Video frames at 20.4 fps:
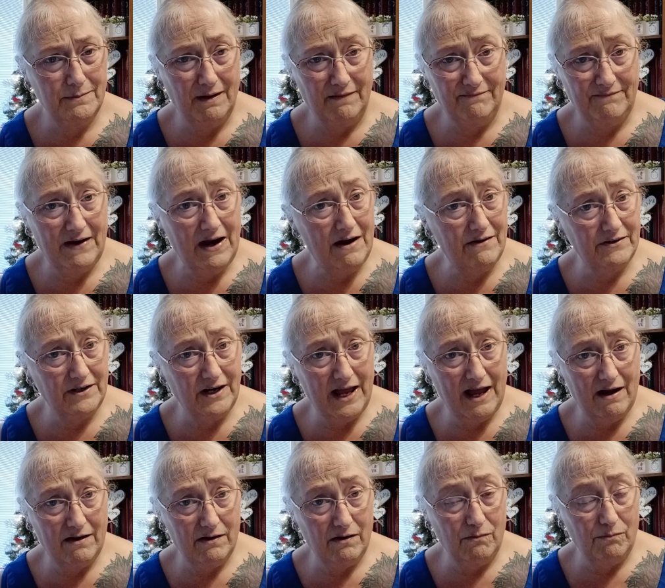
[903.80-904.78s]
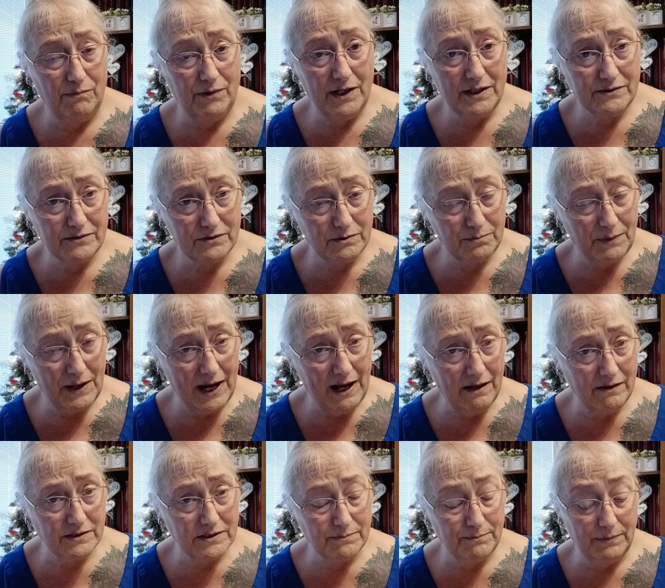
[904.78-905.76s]
about foundered out on Brussels
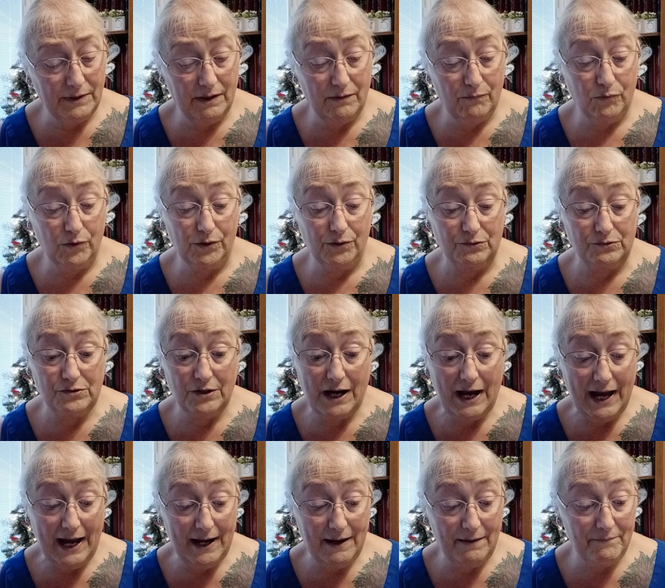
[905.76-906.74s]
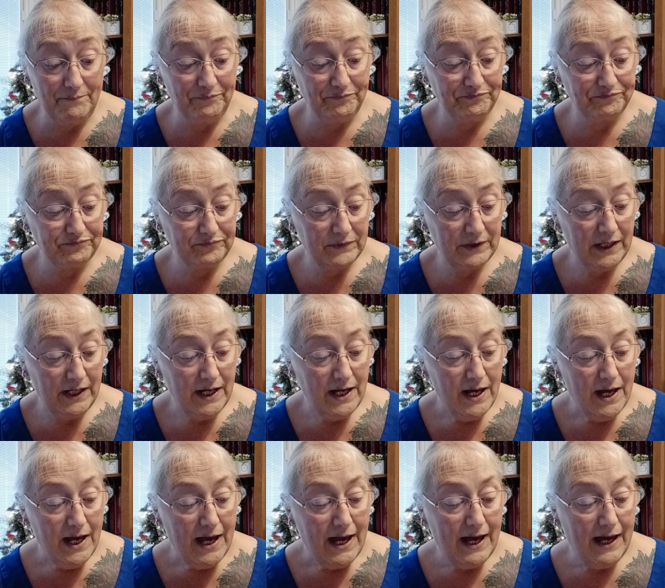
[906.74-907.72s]
sprouts, but we're going to try it.
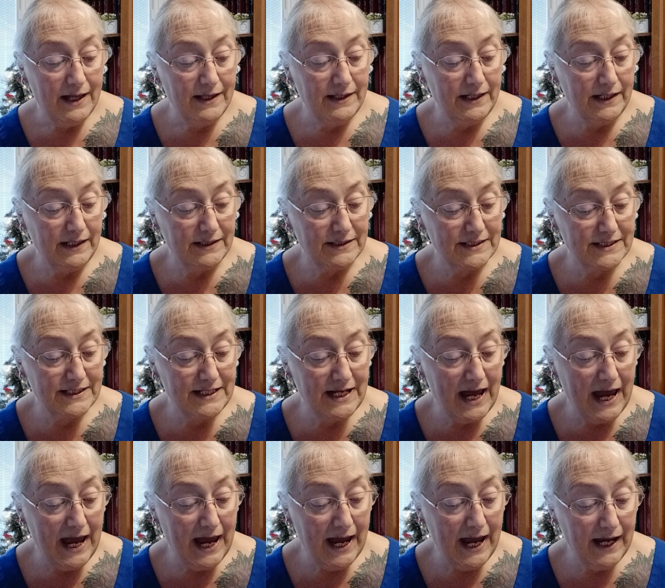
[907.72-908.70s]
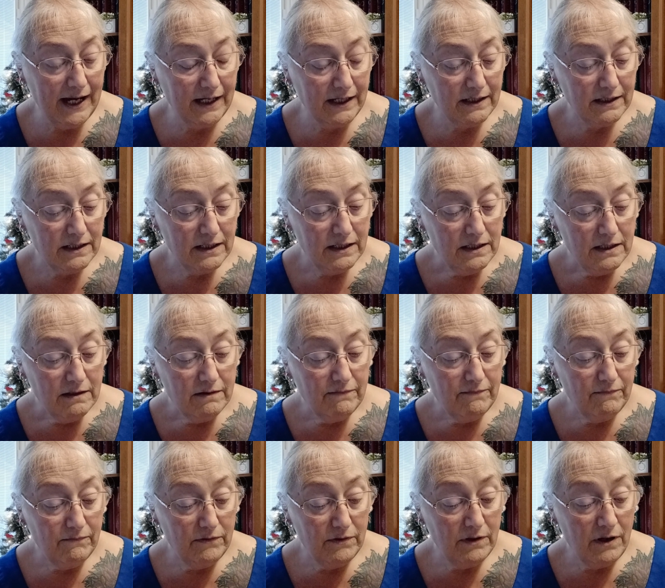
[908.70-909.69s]
And then snack
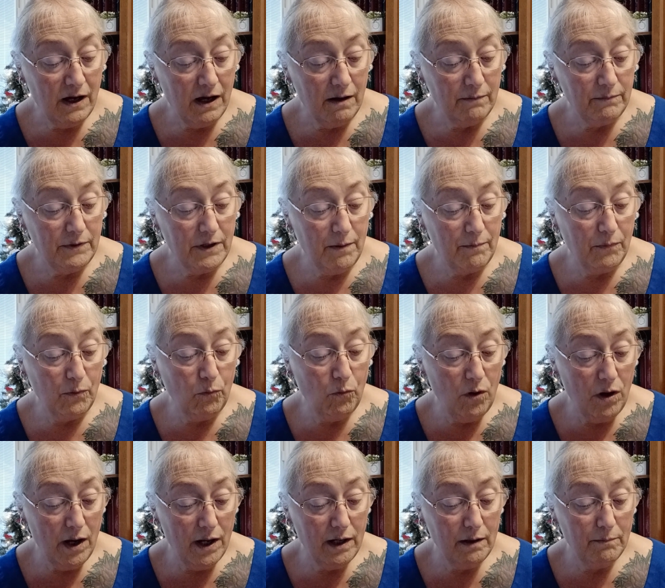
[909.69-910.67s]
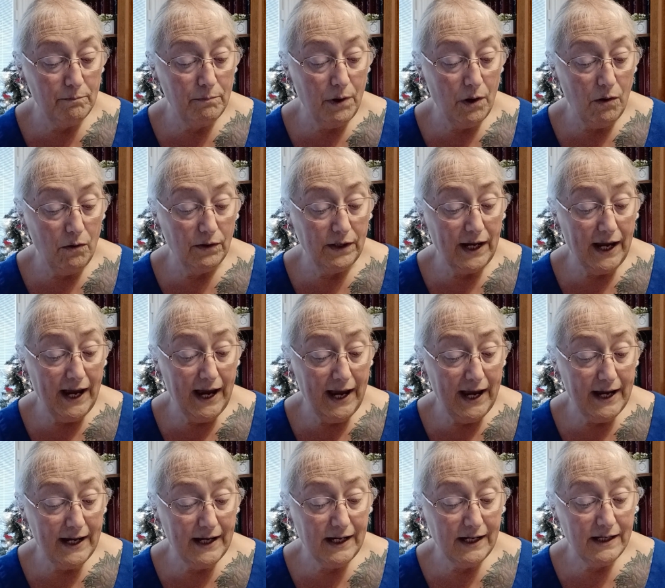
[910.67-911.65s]
number one, a boiled
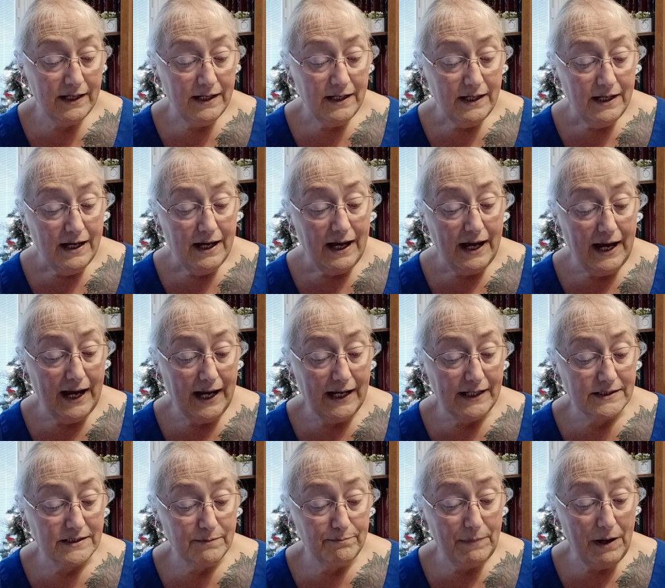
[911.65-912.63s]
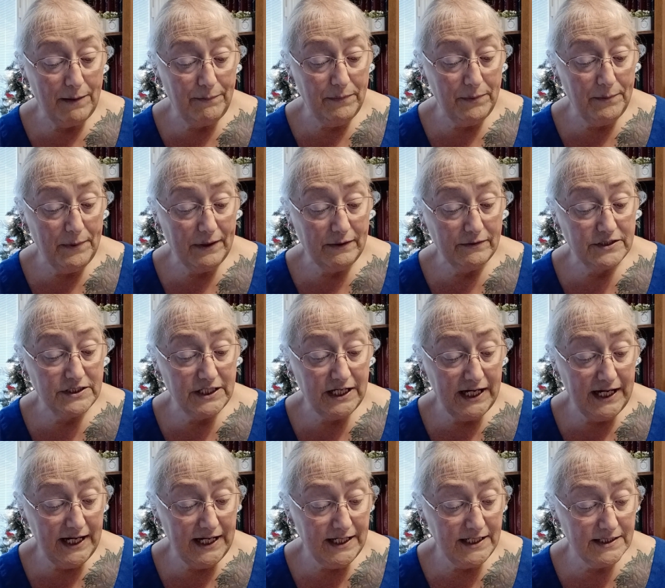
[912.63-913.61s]
egg and some Baby Bell
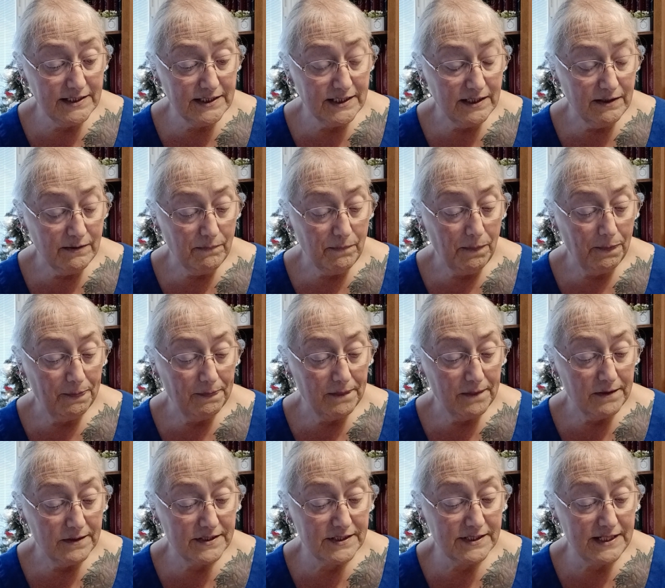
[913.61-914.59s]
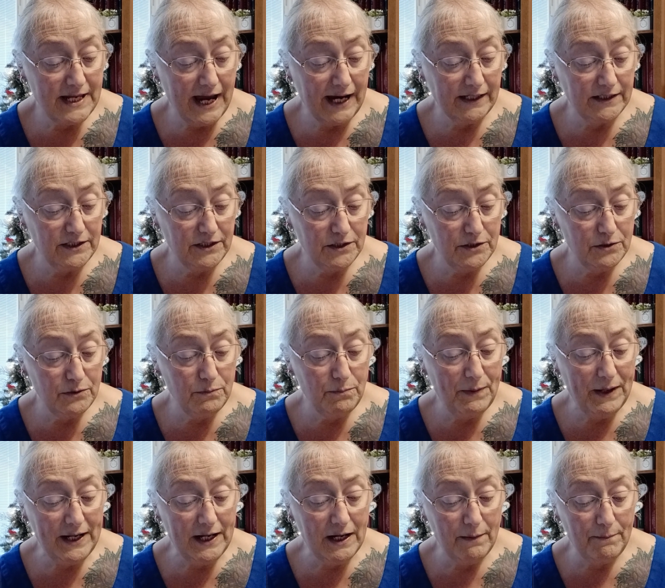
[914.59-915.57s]
cheese. Snack two,
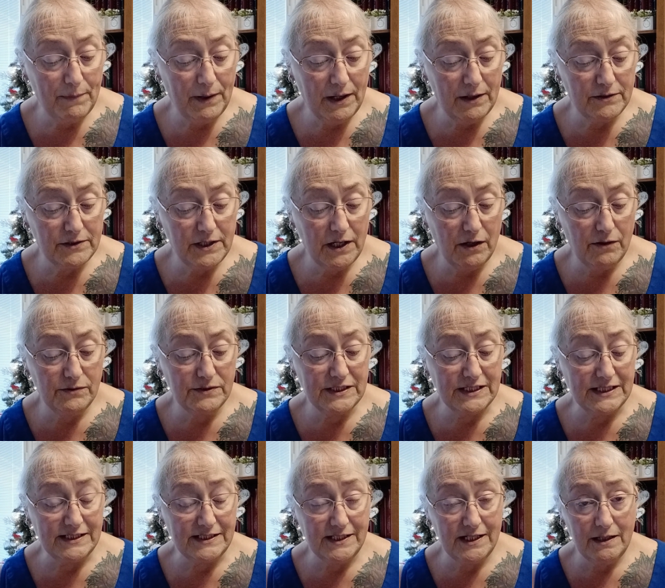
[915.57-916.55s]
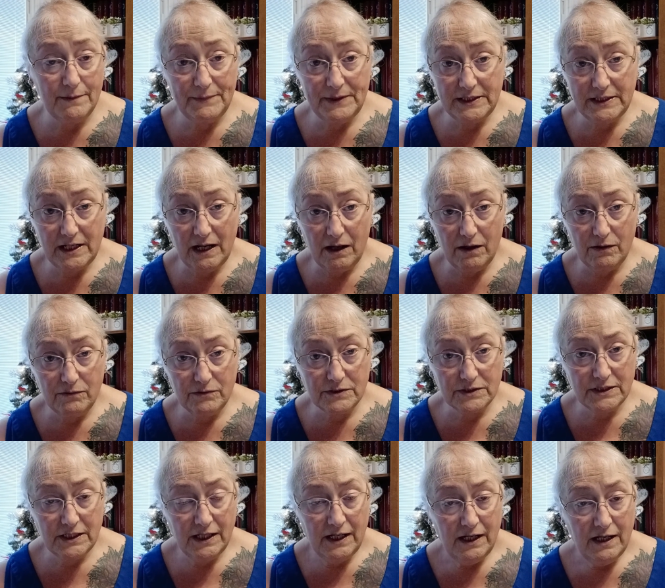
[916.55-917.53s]
peanut butter toast and cinnamon
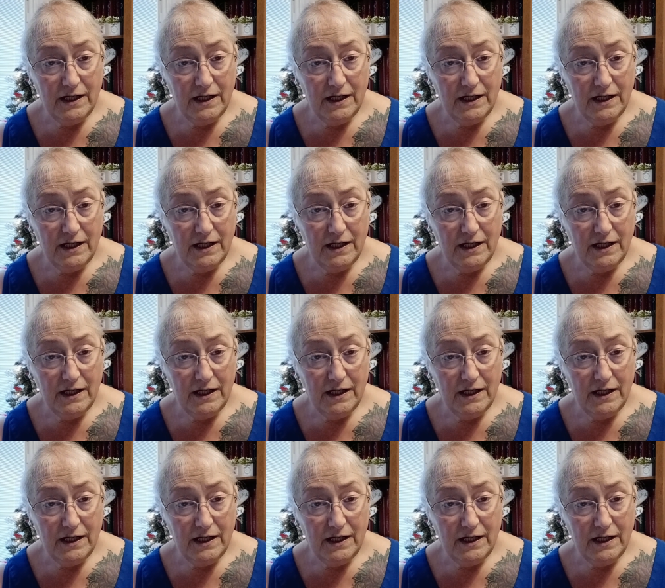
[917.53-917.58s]
toast.